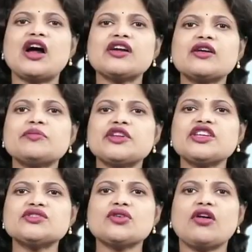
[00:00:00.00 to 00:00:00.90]
Power
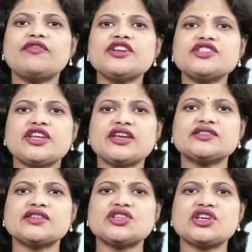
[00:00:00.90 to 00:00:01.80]
companies often take
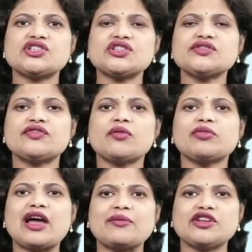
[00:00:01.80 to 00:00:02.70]
suggestions from
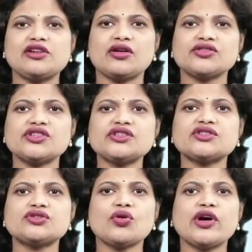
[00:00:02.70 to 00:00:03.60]

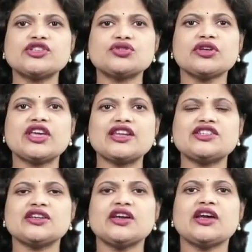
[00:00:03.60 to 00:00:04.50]
climatologists so as to
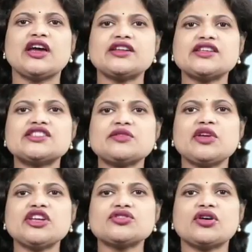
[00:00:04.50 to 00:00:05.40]
get an
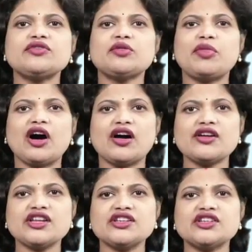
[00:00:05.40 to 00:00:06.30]
estimate of the power
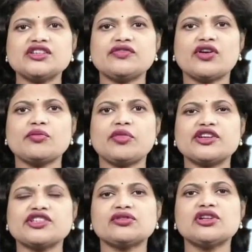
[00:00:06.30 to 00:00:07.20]
needed for a
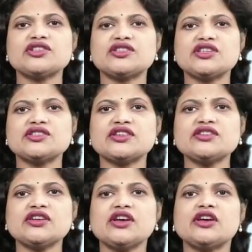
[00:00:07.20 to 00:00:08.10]
particular
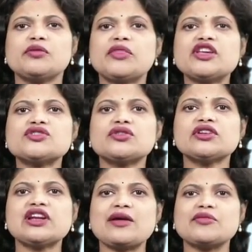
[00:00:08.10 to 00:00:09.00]
season based
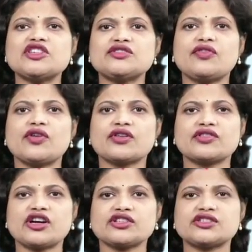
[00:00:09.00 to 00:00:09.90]
on climate
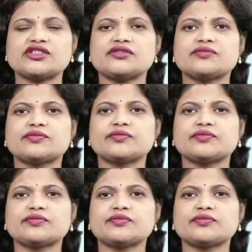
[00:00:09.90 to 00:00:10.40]
forecasts.